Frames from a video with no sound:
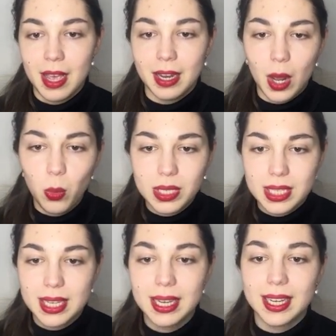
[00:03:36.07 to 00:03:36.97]
Now we
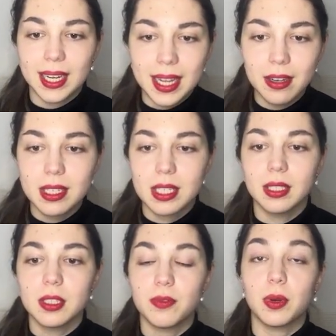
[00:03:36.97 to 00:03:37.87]
see clear
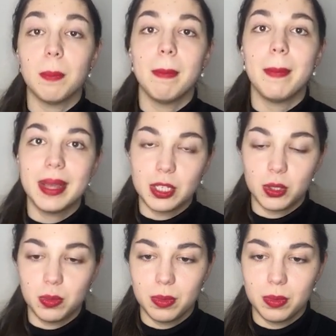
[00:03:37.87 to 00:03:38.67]
signals for momentum.